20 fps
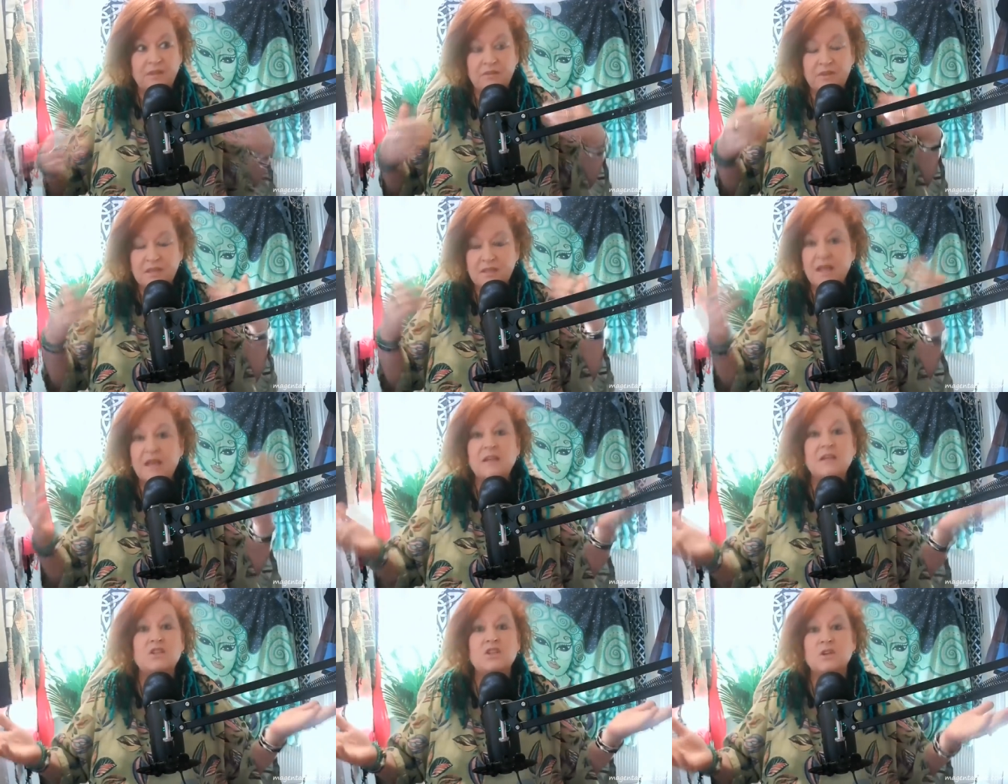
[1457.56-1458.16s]
this
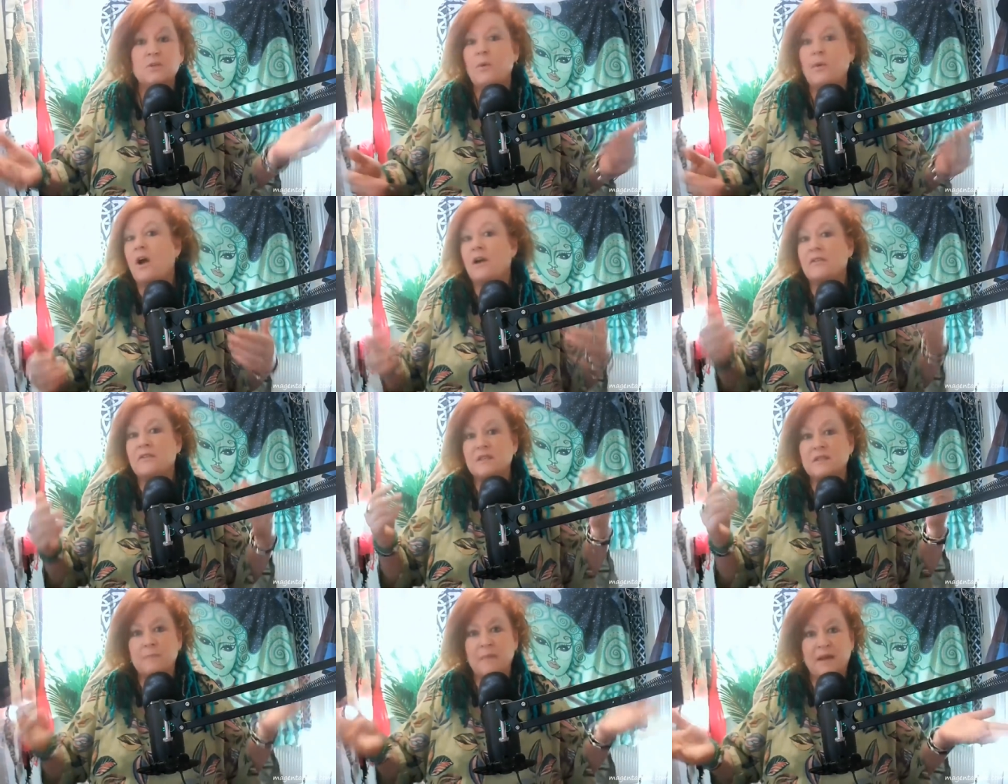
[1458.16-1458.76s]
energy
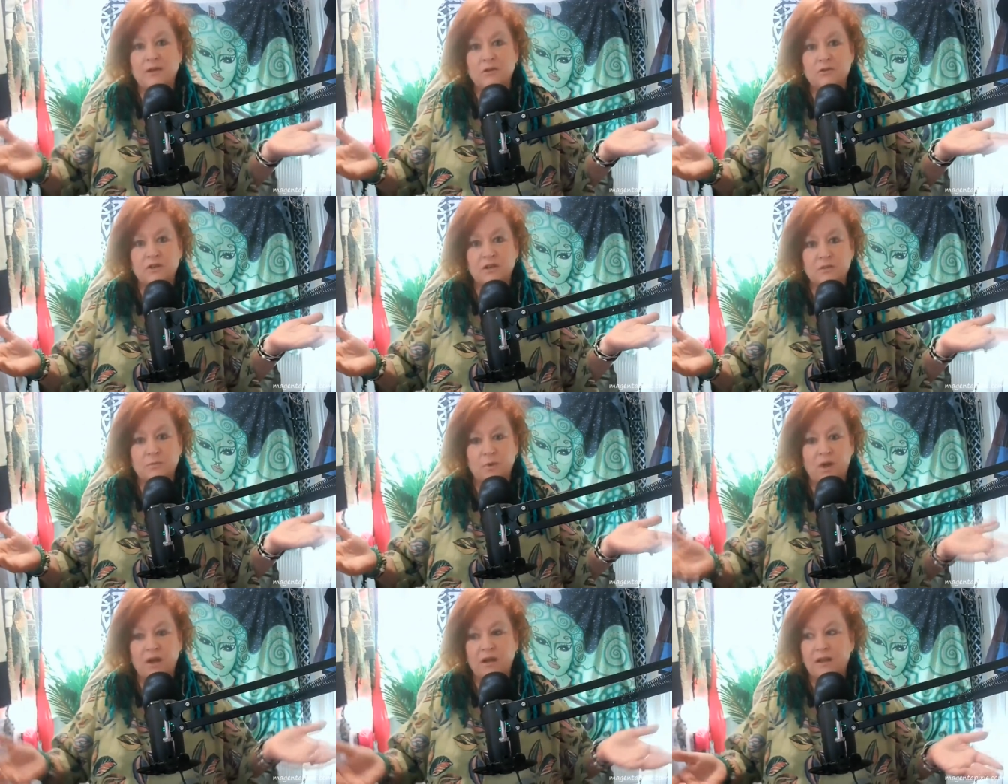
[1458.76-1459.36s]
work, this
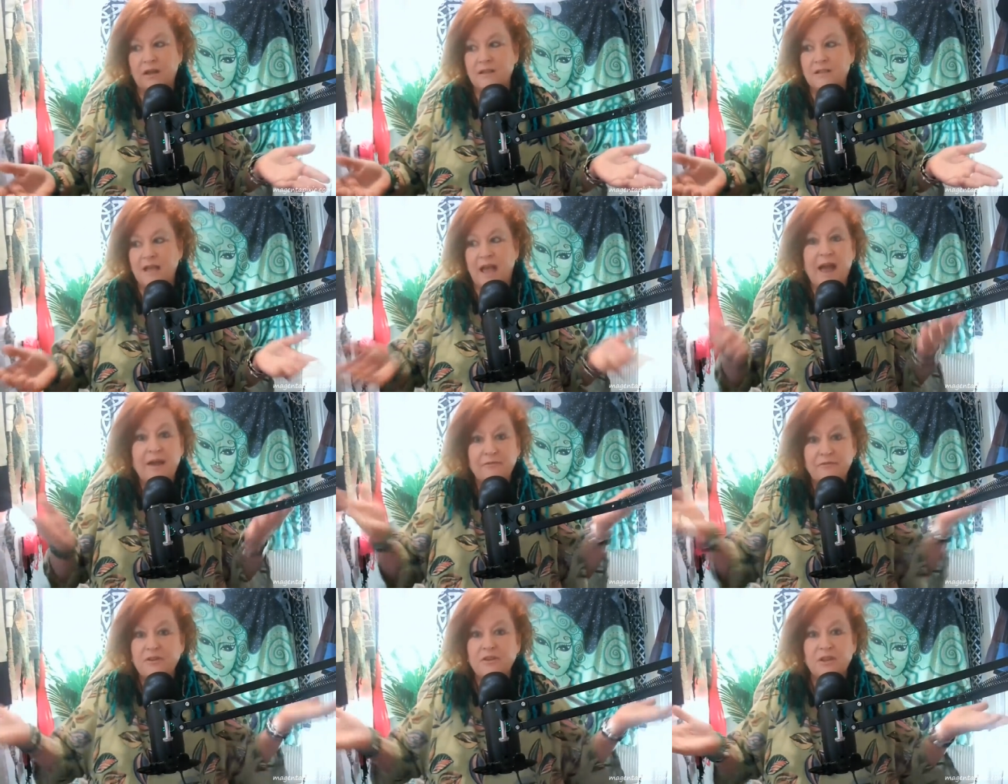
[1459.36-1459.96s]
matrix work is
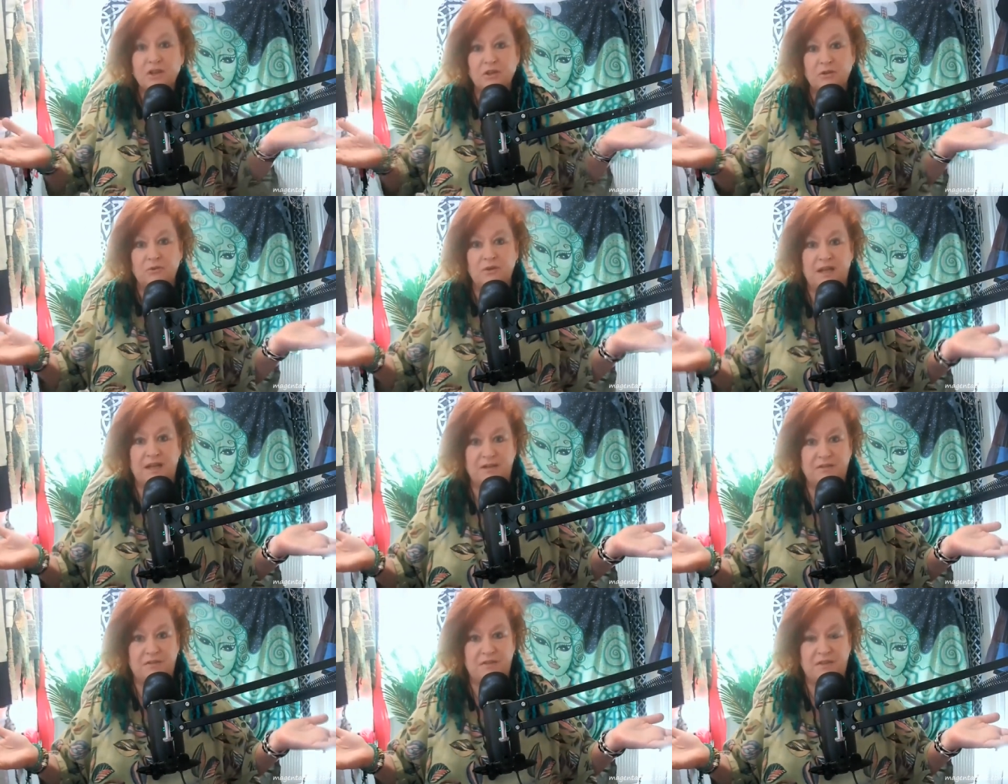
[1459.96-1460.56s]
everything you
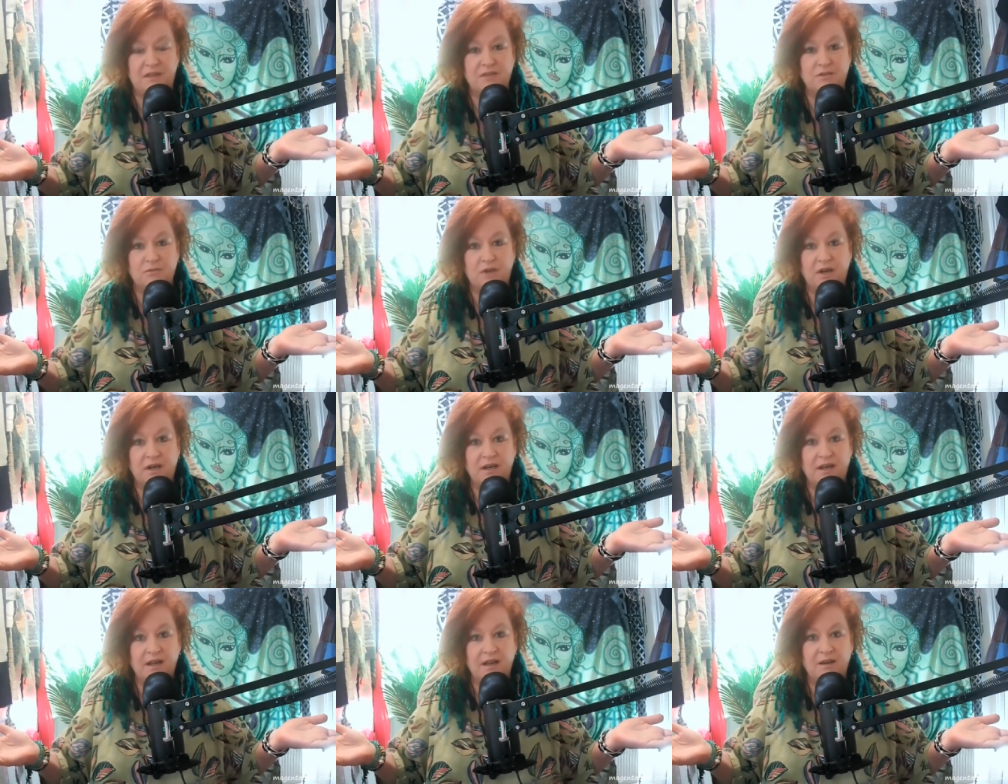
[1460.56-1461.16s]
need for this
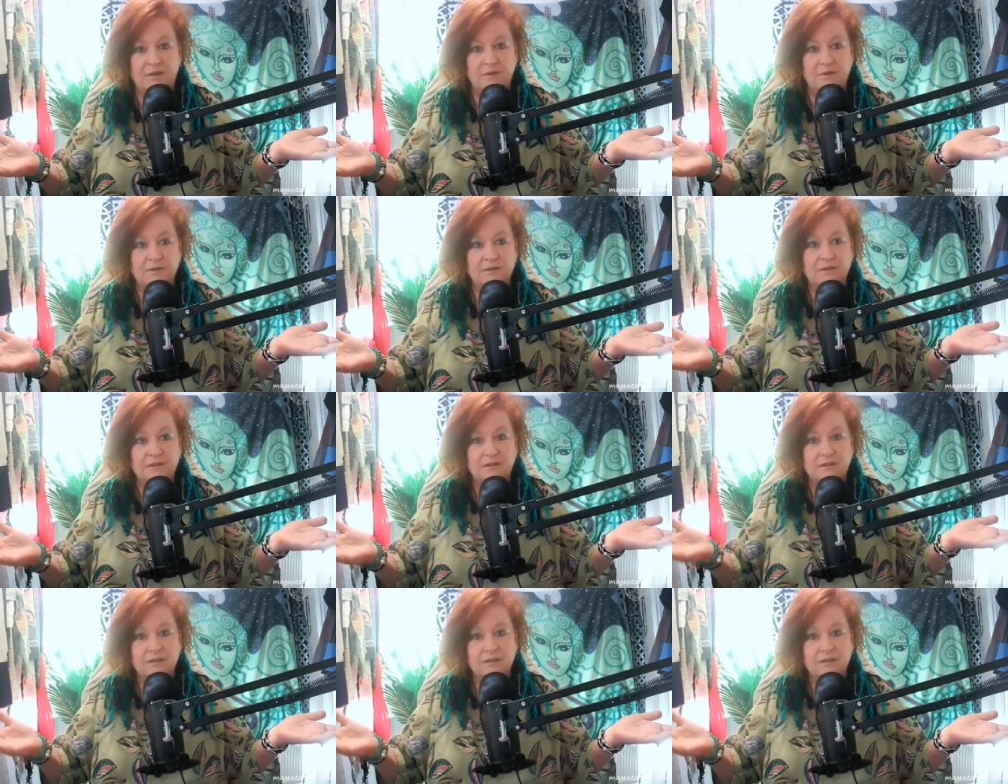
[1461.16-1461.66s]
right now.